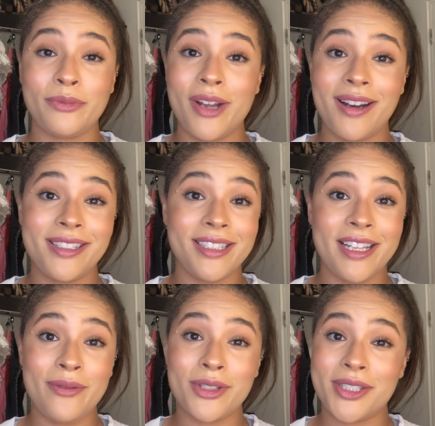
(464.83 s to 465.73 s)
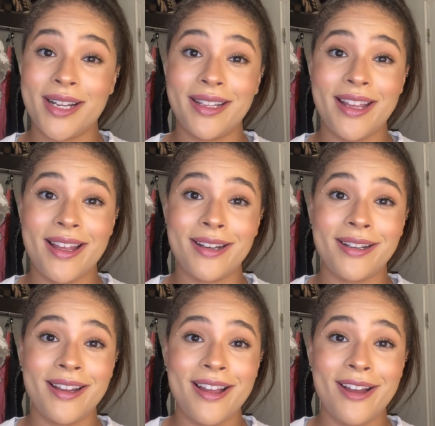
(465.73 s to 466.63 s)
Rihanna delivers yet
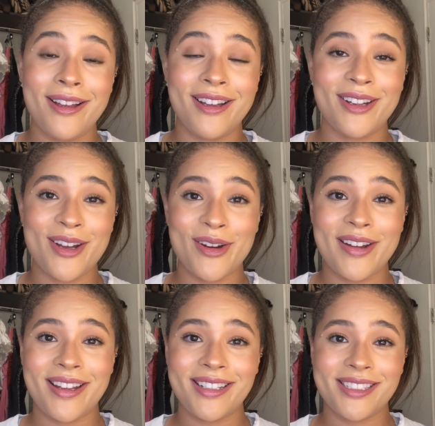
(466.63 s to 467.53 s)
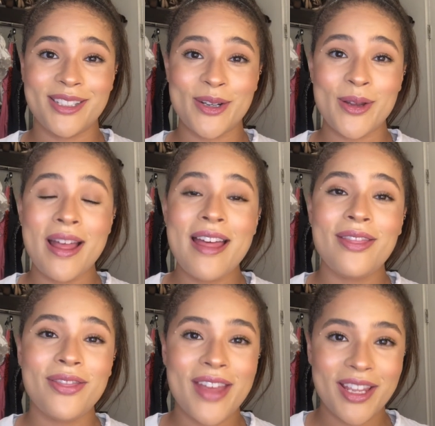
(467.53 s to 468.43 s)
again. All right, so
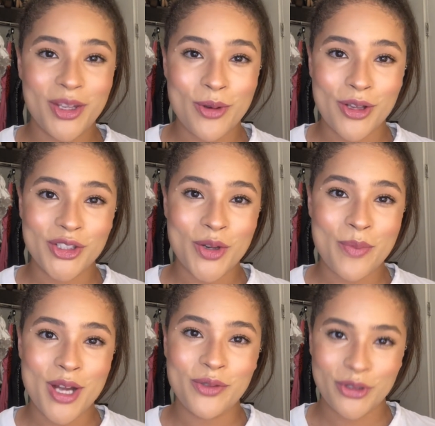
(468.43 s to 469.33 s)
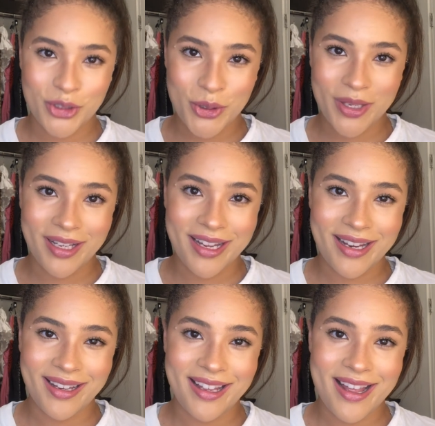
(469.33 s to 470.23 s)
thank you all so much for tuning
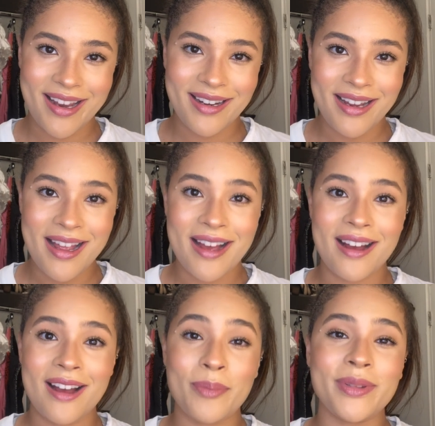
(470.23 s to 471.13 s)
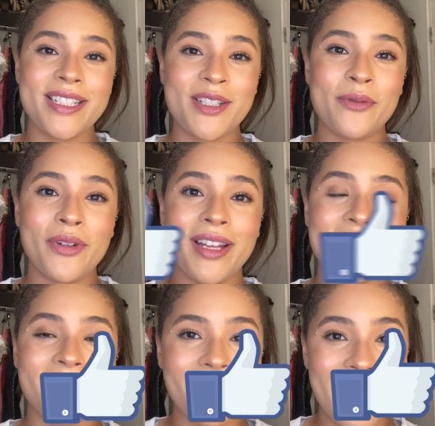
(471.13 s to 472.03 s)
in again. Please don't
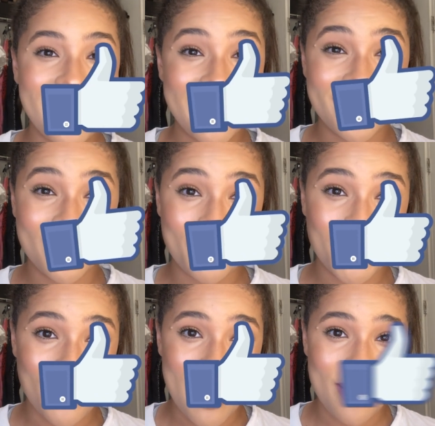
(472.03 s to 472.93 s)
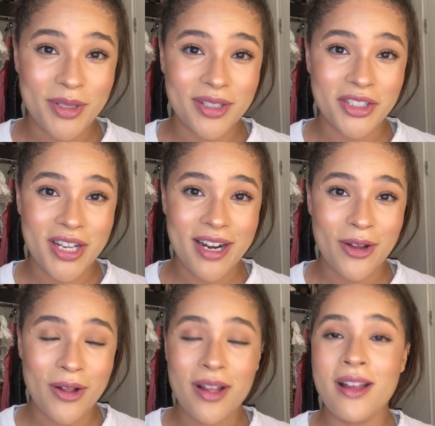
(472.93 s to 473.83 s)
forget to like and subscribe to the
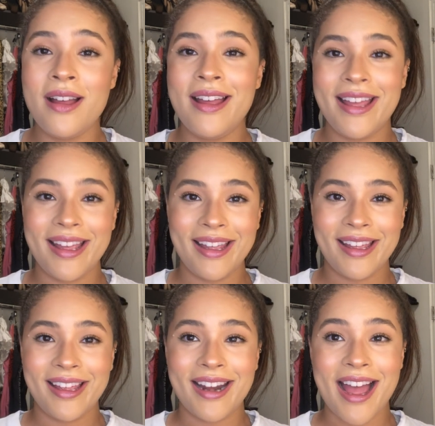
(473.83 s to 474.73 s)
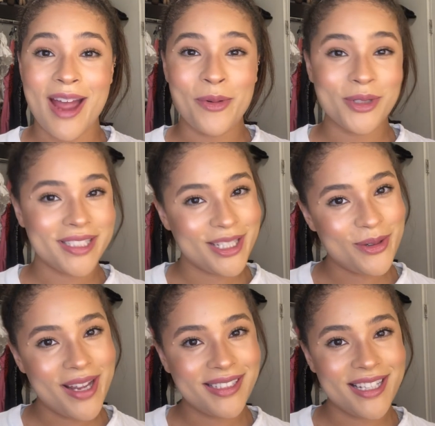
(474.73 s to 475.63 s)
channel, and I will
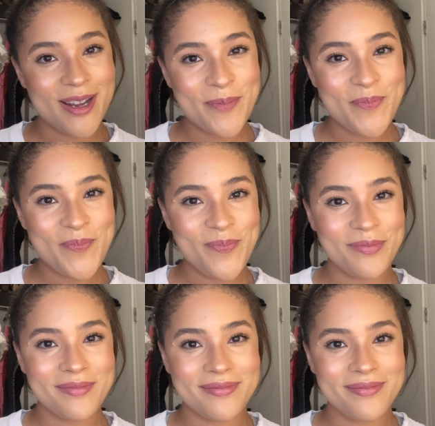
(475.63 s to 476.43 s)
see you next time.